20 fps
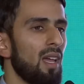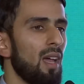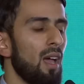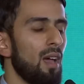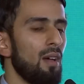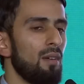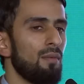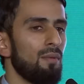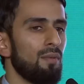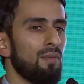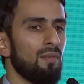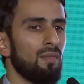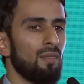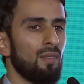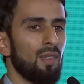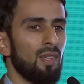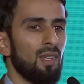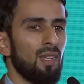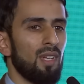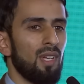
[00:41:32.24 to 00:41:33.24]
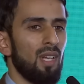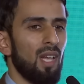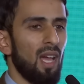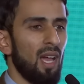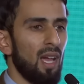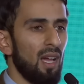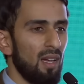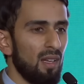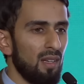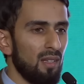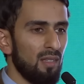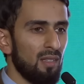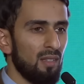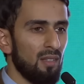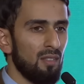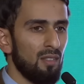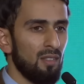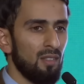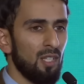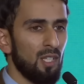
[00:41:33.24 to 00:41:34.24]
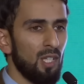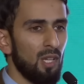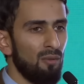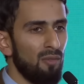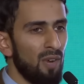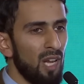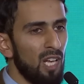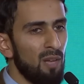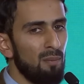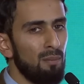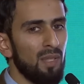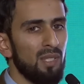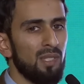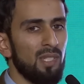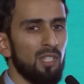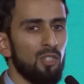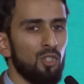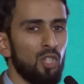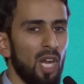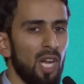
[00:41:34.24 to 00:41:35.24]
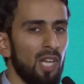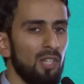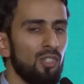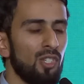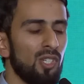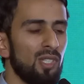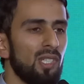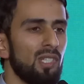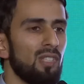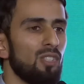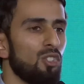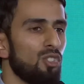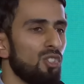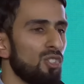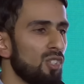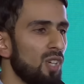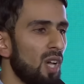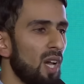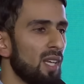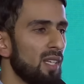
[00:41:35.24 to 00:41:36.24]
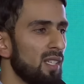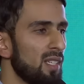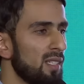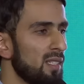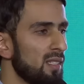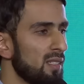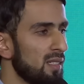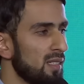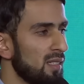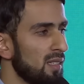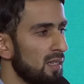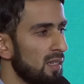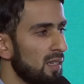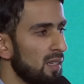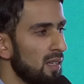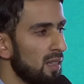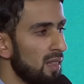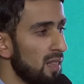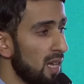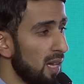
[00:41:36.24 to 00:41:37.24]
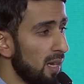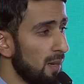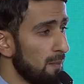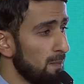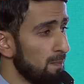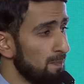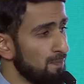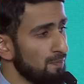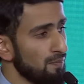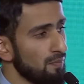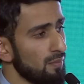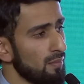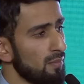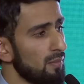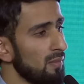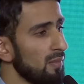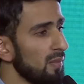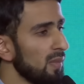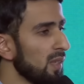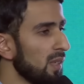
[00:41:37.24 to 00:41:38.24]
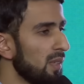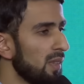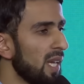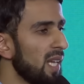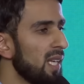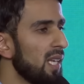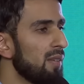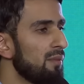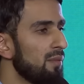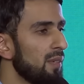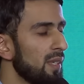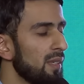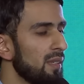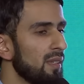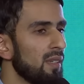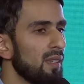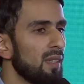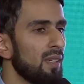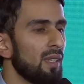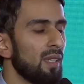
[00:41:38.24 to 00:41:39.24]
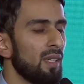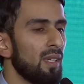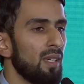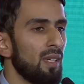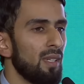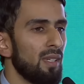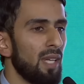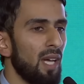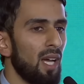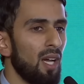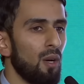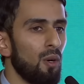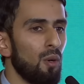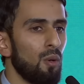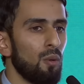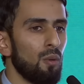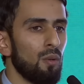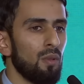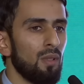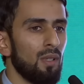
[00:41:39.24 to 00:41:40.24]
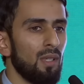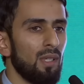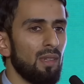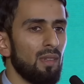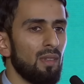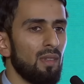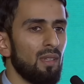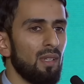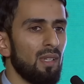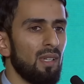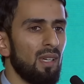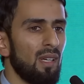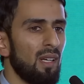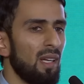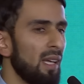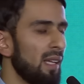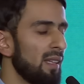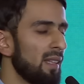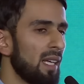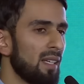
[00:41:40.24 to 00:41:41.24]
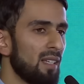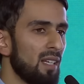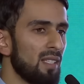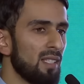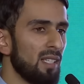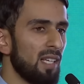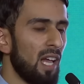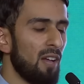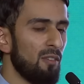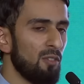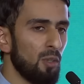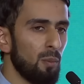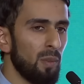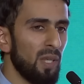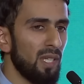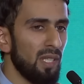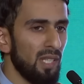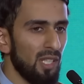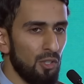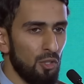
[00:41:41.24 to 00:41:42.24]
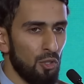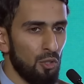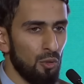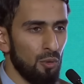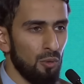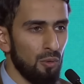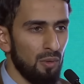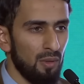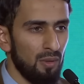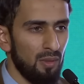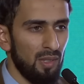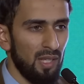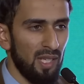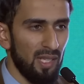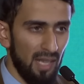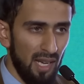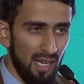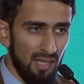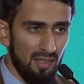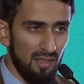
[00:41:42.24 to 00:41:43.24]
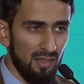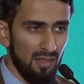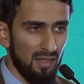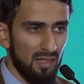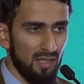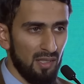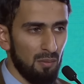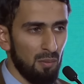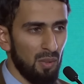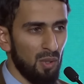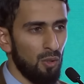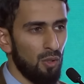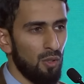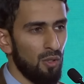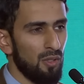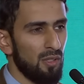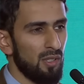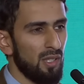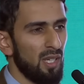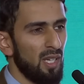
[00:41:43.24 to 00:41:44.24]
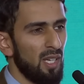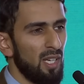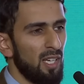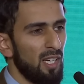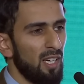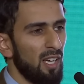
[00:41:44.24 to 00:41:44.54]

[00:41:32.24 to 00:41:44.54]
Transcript: they have, and the developments and changes in the societies that they live in. Now, that doesn't have to be an issue, in essence, because